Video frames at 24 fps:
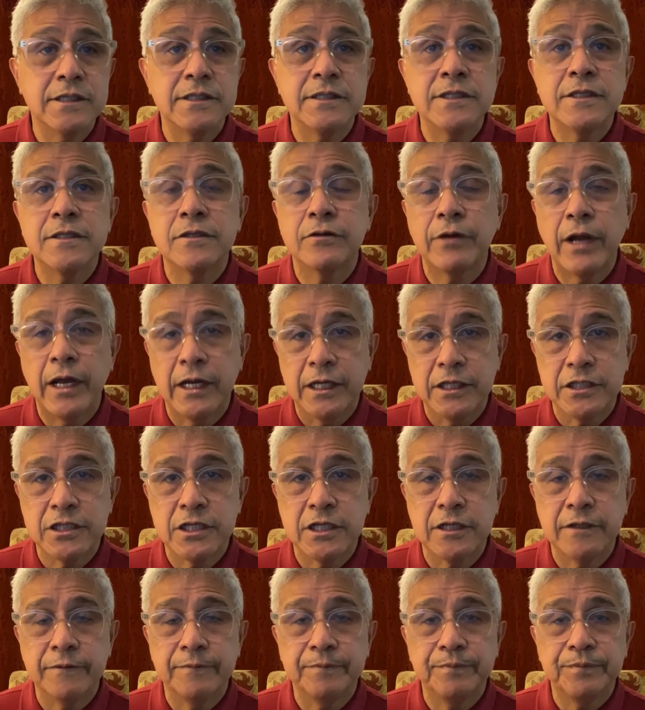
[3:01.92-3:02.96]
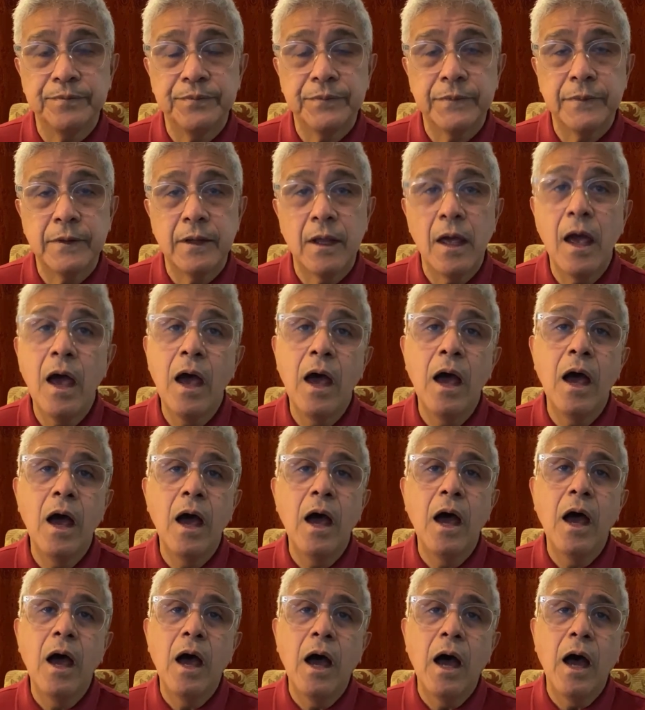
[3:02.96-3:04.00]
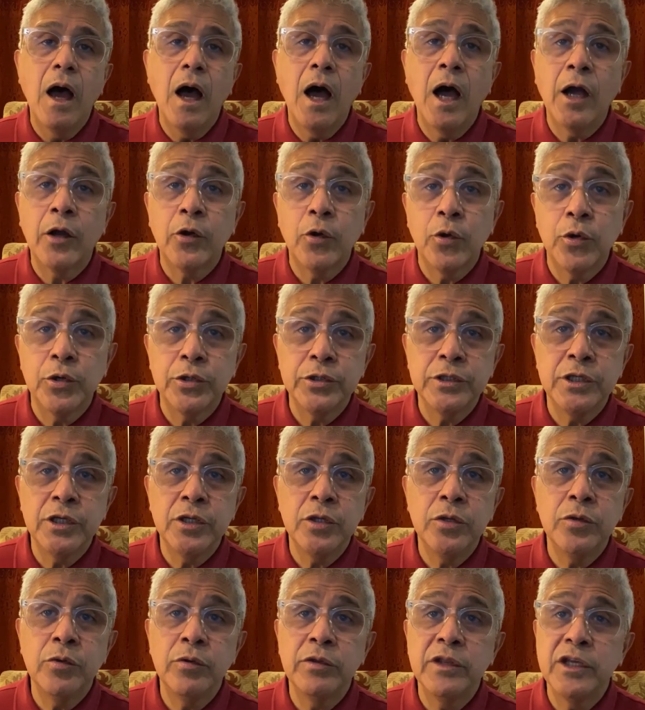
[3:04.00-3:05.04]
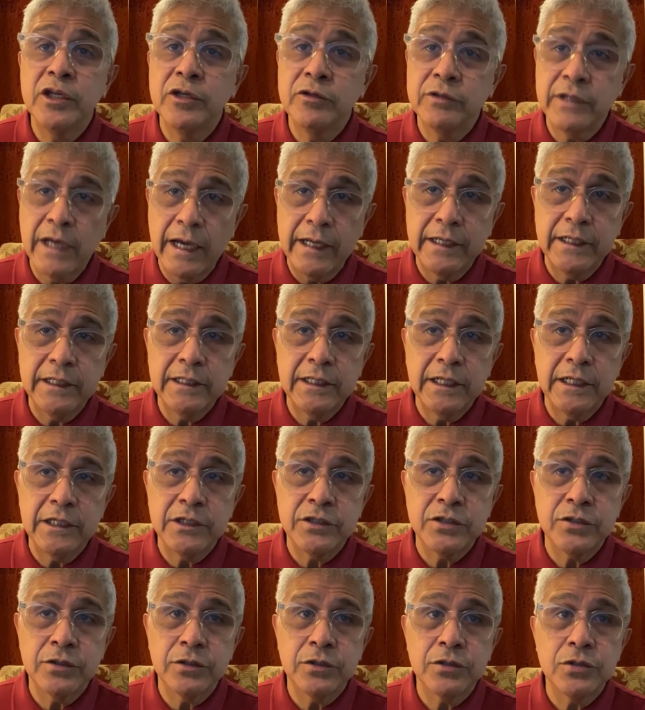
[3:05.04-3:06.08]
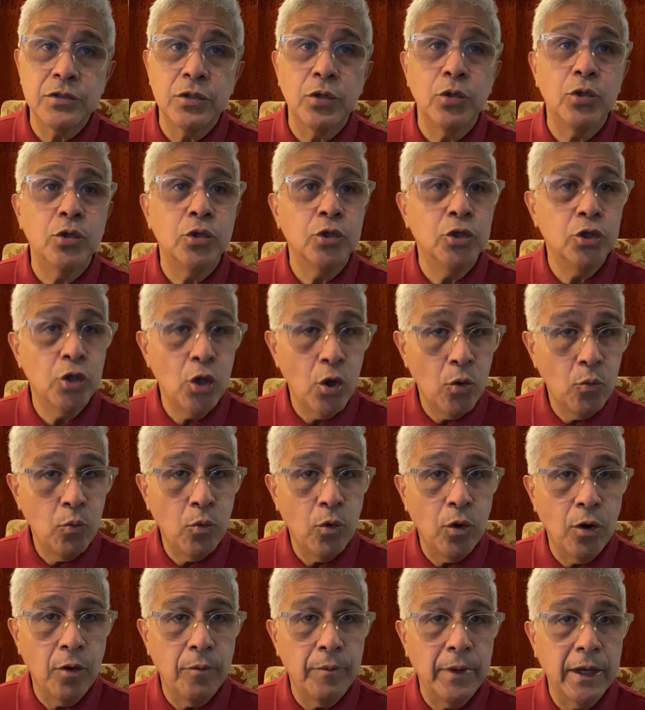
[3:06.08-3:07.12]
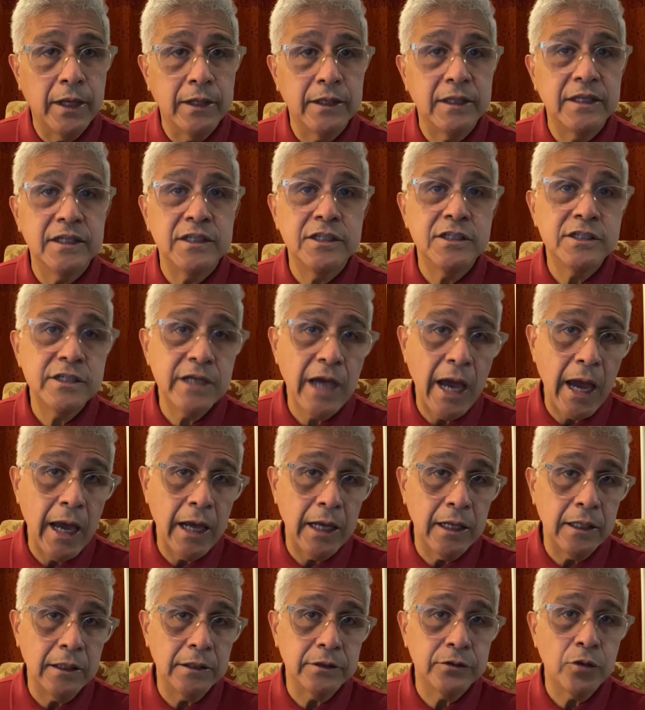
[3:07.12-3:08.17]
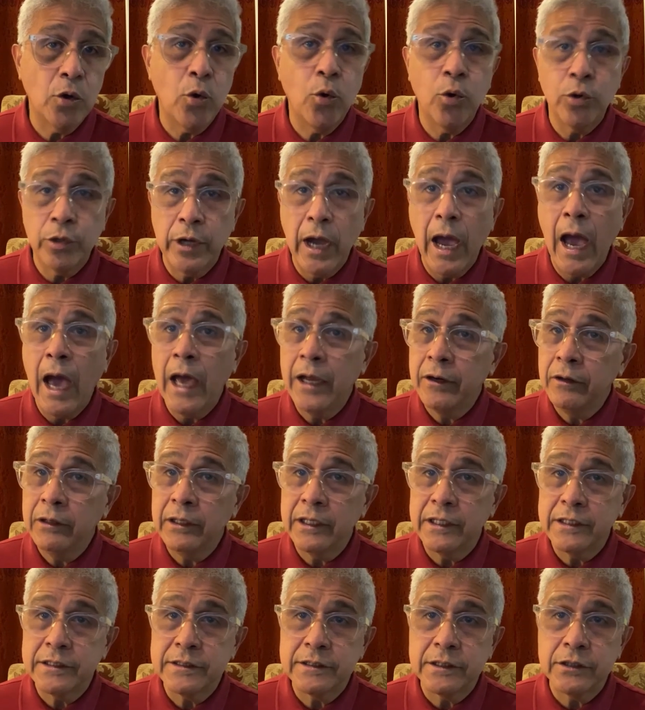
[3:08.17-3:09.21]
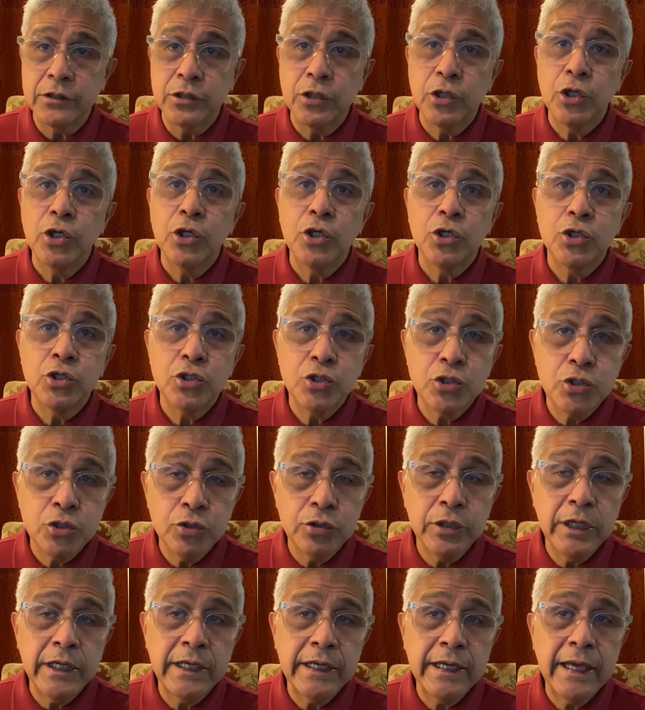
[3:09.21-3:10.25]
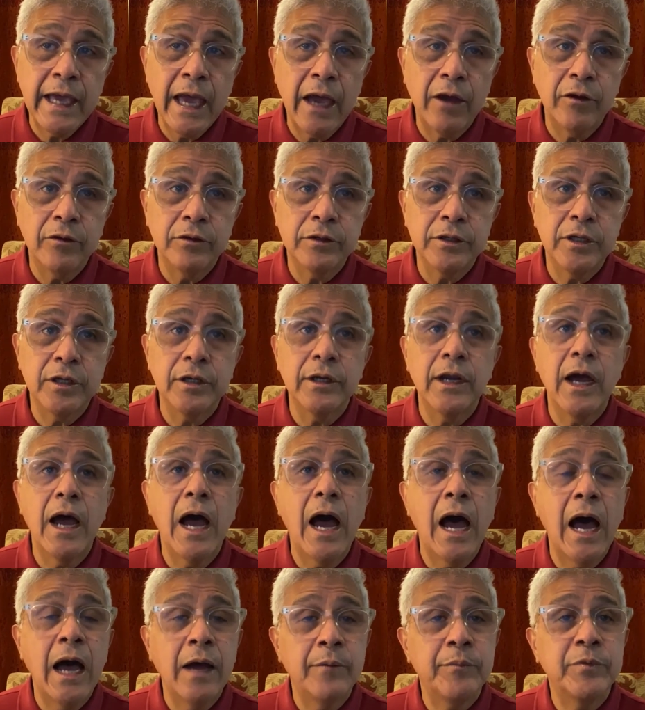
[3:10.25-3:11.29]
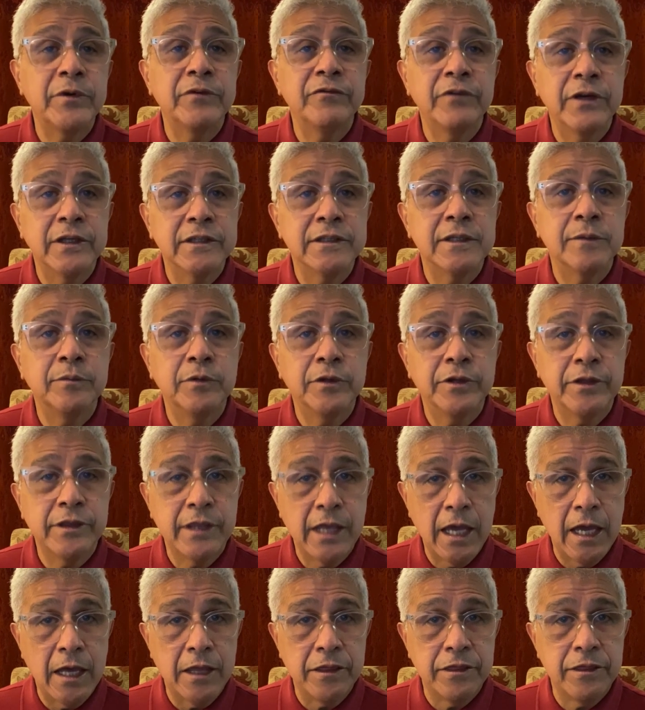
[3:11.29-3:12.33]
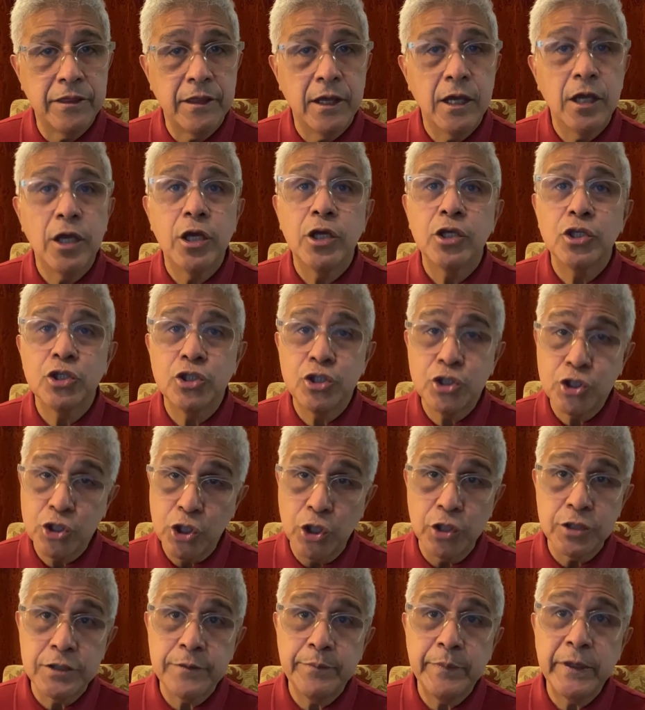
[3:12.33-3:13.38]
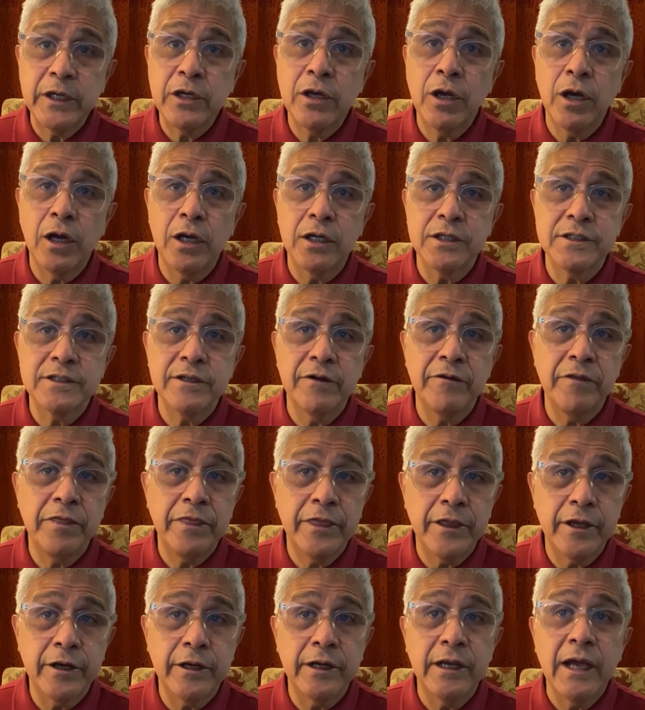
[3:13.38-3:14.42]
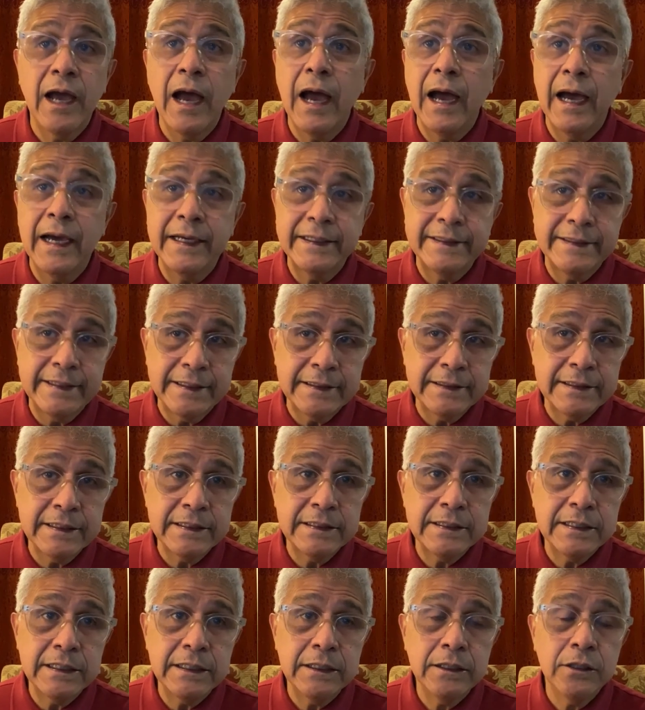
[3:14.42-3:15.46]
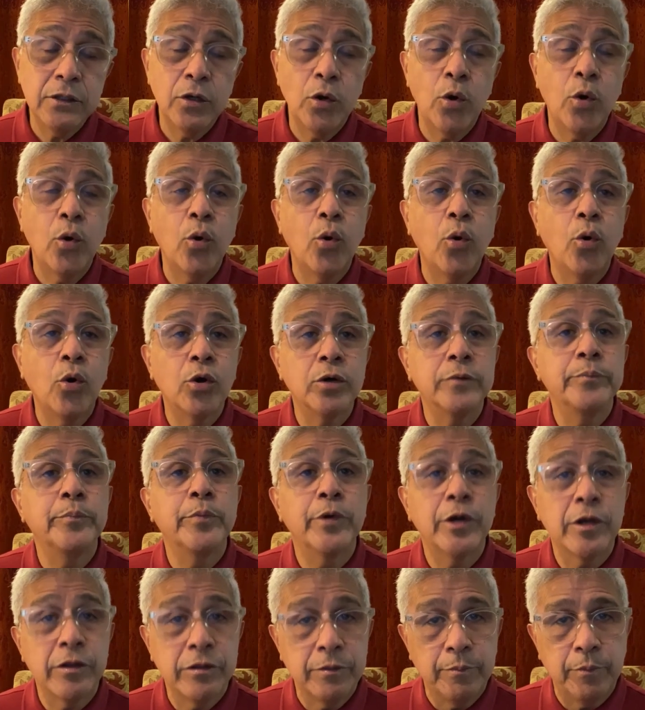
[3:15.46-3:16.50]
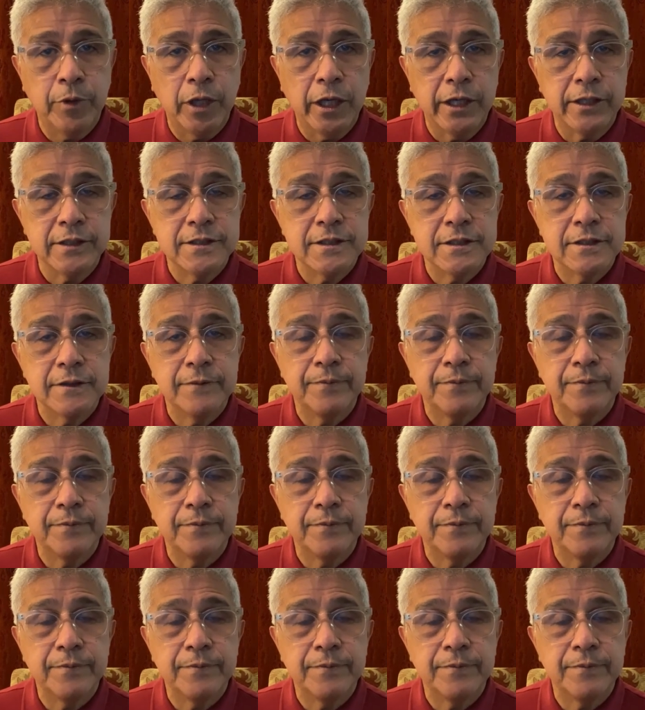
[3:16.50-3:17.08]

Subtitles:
strategy. According to the United Nations, no woman, child, or adolescent should encounter a preventable death just because of their identity or birthplace.